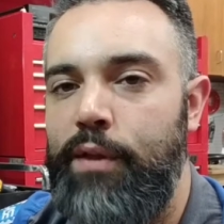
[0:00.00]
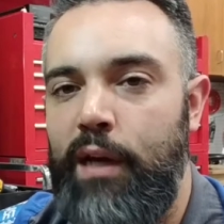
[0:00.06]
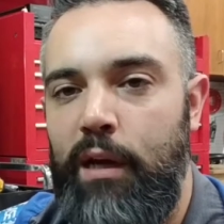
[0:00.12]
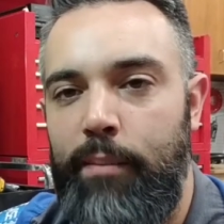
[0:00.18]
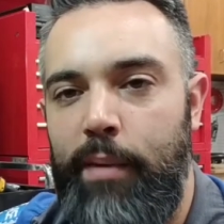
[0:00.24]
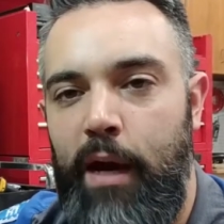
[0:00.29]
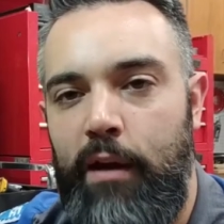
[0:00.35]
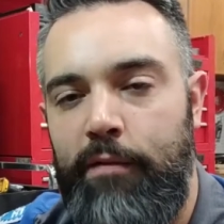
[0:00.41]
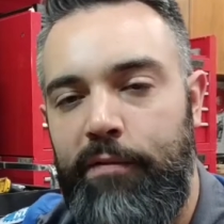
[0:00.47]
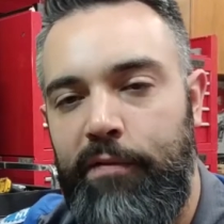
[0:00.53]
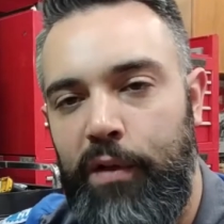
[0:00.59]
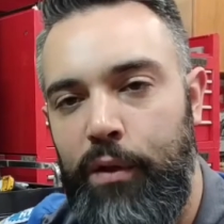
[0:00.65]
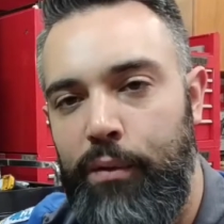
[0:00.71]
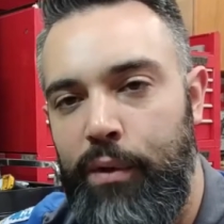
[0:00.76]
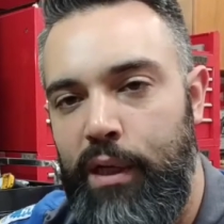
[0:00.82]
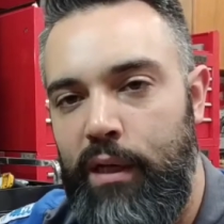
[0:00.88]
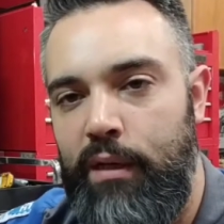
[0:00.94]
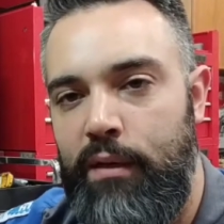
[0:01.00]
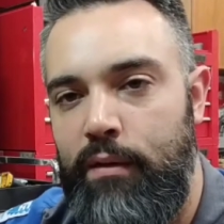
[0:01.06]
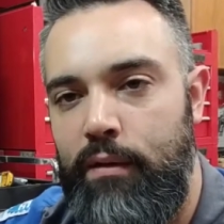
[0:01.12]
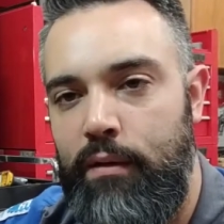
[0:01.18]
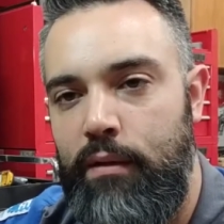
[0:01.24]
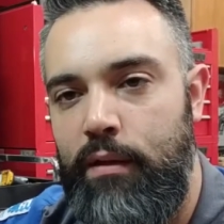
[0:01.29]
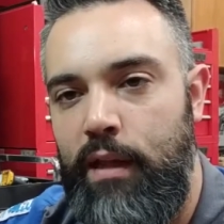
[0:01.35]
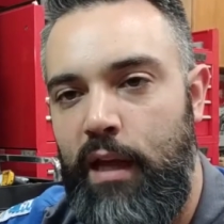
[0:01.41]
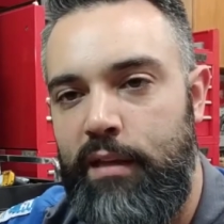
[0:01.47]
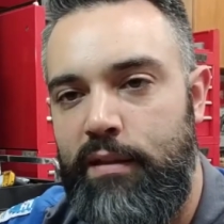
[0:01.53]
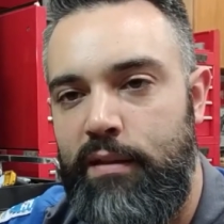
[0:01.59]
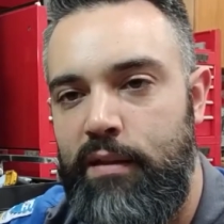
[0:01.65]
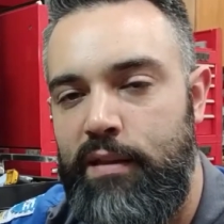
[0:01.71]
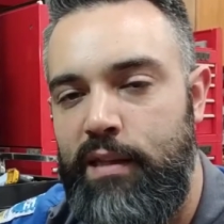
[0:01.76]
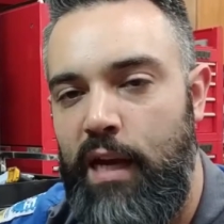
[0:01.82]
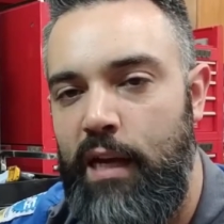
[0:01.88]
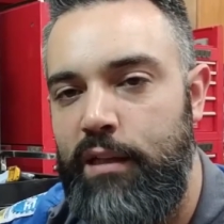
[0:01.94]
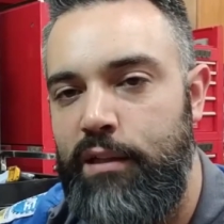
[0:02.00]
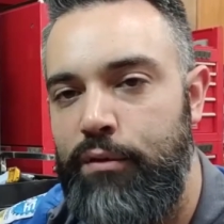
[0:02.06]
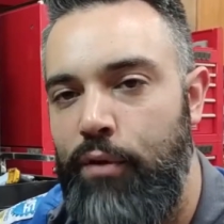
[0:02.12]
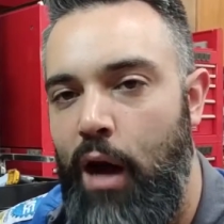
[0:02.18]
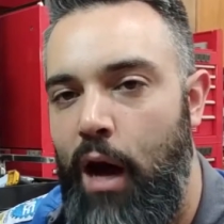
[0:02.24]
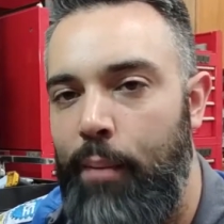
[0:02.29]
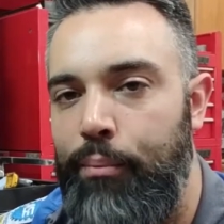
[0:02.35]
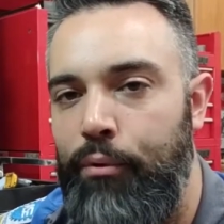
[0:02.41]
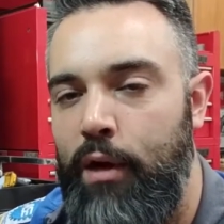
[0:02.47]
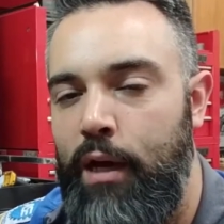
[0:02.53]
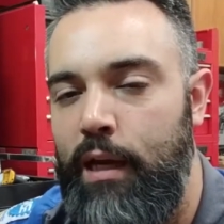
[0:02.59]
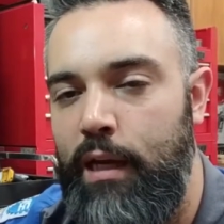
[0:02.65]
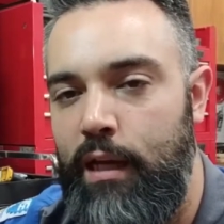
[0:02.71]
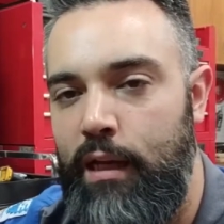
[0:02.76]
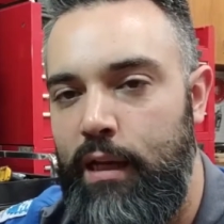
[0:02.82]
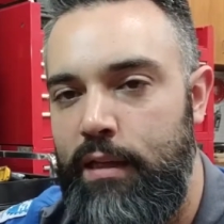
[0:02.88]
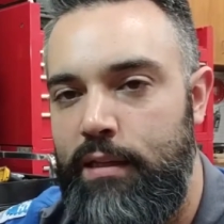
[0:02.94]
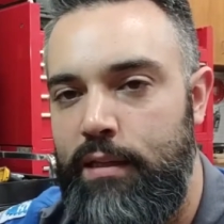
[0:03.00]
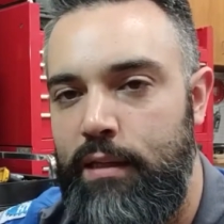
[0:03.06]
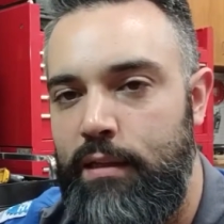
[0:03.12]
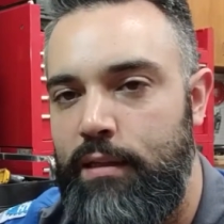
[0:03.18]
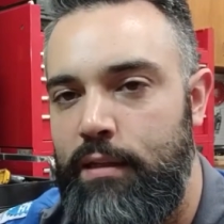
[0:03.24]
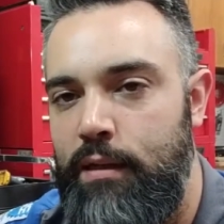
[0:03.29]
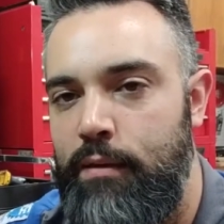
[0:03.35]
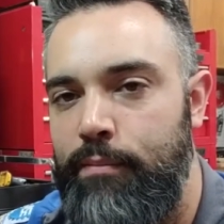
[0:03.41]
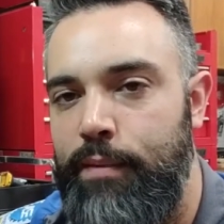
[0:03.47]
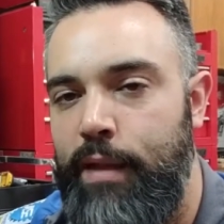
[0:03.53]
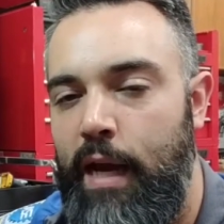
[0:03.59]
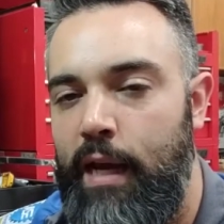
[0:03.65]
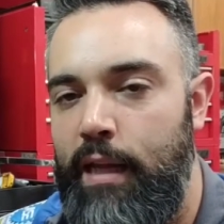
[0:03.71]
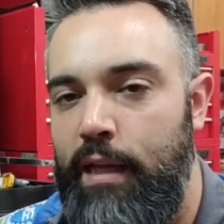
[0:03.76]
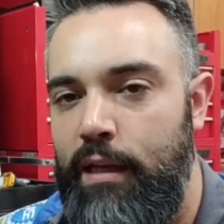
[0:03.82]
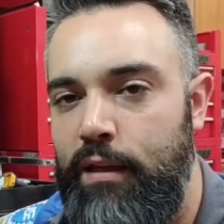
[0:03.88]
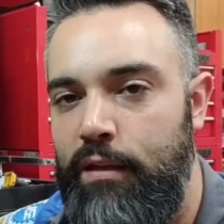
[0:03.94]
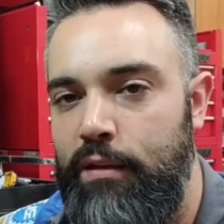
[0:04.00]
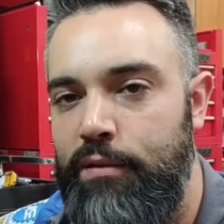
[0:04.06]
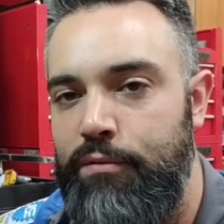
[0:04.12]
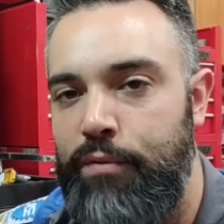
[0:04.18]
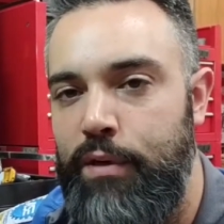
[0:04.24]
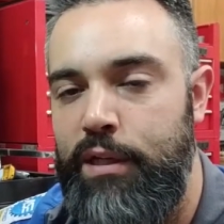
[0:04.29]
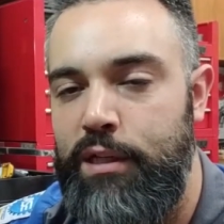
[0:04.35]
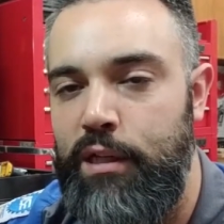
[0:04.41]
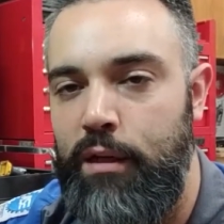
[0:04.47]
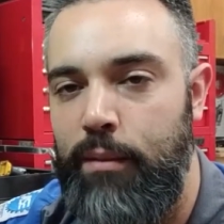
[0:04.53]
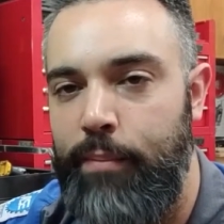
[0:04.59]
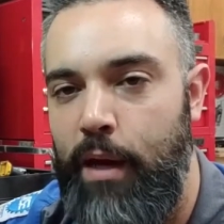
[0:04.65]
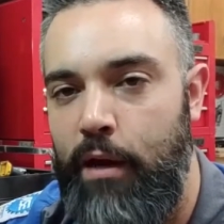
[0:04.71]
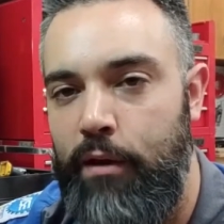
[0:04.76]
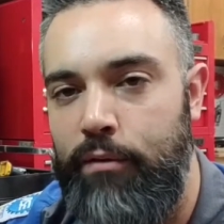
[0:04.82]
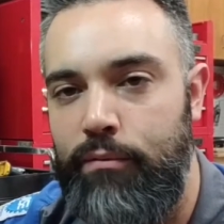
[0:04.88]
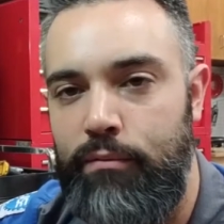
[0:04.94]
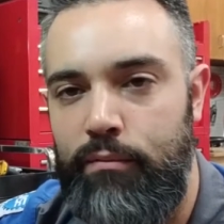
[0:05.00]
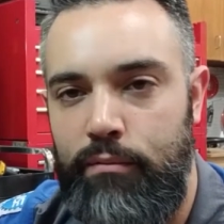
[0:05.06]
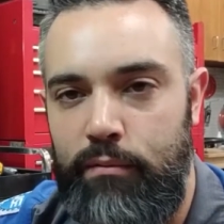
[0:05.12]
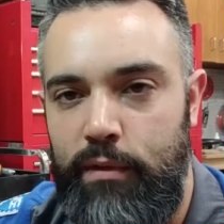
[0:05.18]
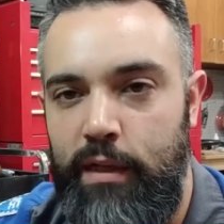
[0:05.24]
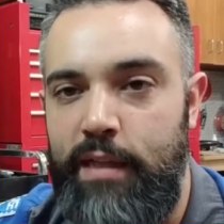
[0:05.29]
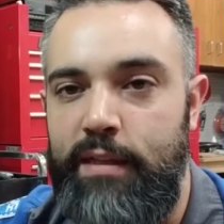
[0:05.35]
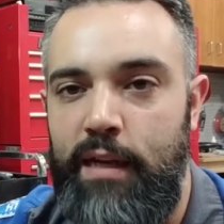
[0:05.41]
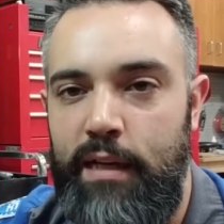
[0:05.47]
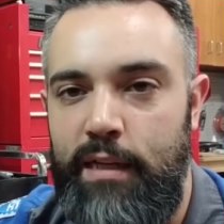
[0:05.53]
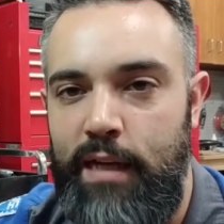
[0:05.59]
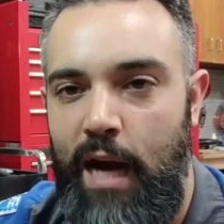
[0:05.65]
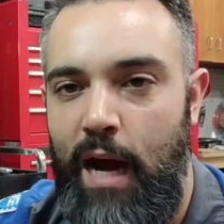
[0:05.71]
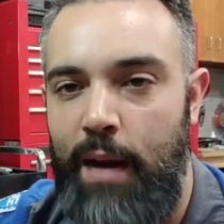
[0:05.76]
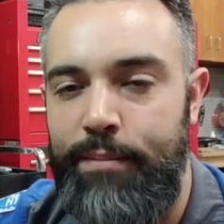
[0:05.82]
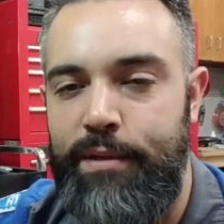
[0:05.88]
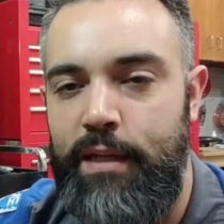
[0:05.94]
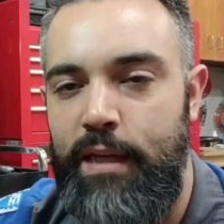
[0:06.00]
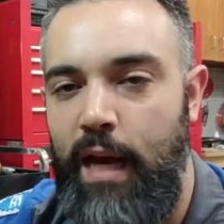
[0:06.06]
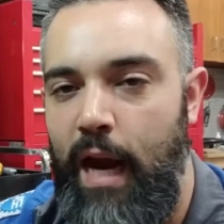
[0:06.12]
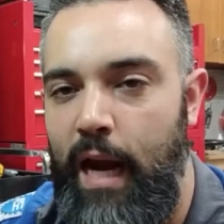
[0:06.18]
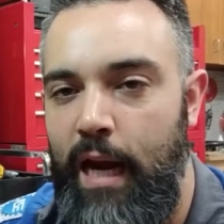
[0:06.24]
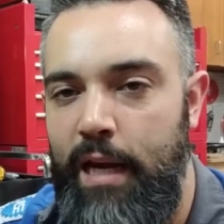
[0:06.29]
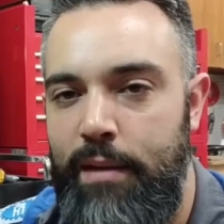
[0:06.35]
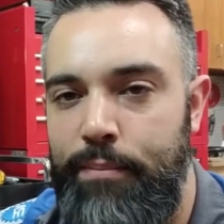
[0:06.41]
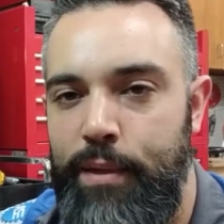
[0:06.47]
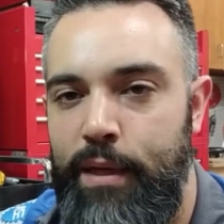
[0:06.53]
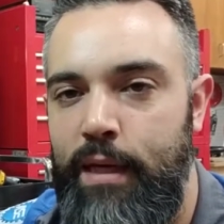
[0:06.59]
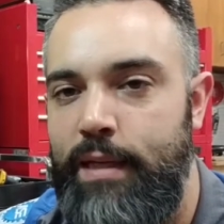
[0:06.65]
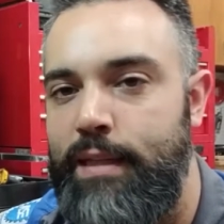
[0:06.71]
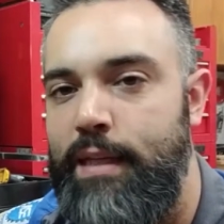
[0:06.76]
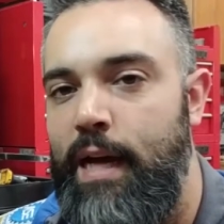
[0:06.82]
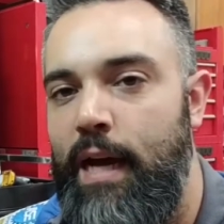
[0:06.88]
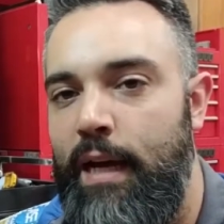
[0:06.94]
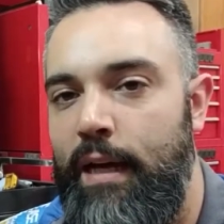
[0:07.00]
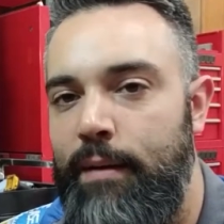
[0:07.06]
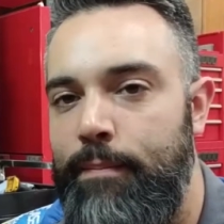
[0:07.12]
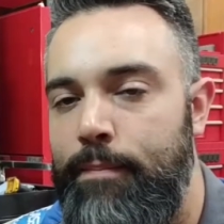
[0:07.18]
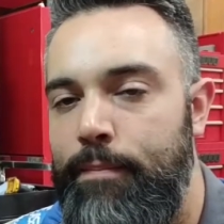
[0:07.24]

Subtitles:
think about a fluid that's designed to operate in a system that is reaching about, let's say, tops 80 psi.